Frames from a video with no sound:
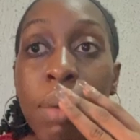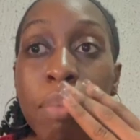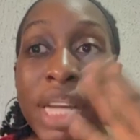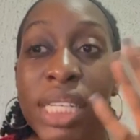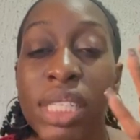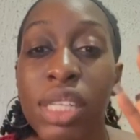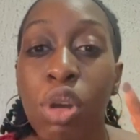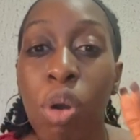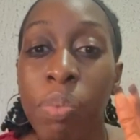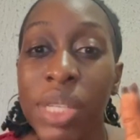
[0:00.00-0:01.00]
managing
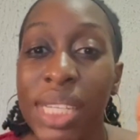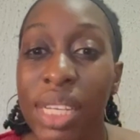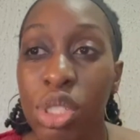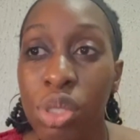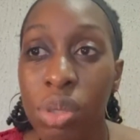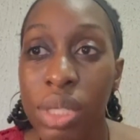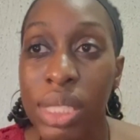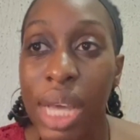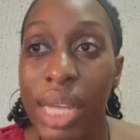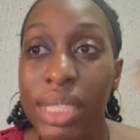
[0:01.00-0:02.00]

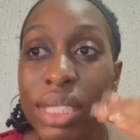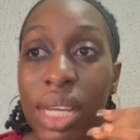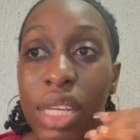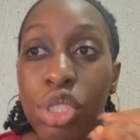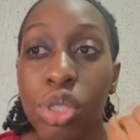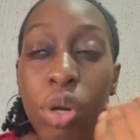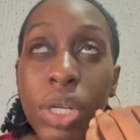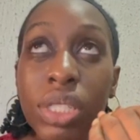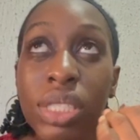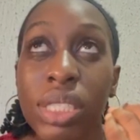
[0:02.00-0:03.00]
complications, and
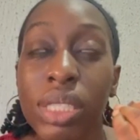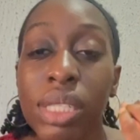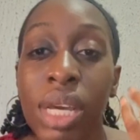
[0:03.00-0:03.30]
ensuring